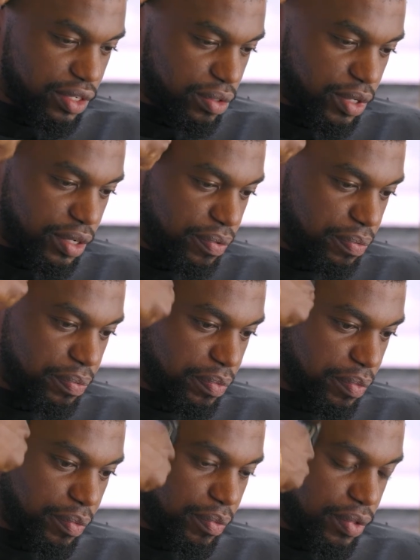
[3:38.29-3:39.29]
well.
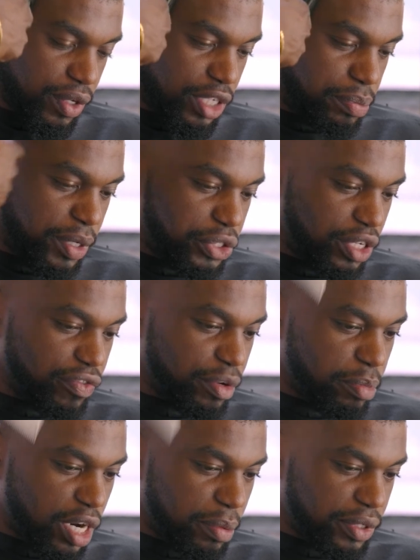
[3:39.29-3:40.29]
Especially if your
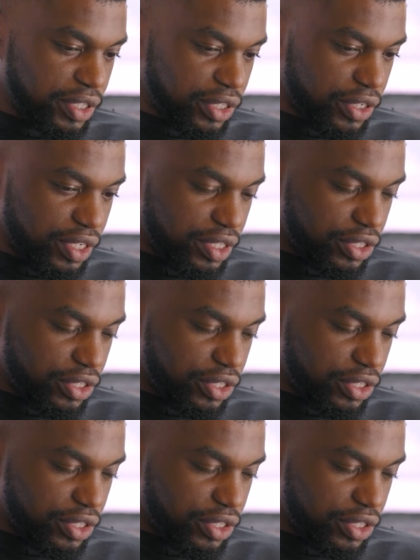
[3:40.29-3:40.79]
barber is as good as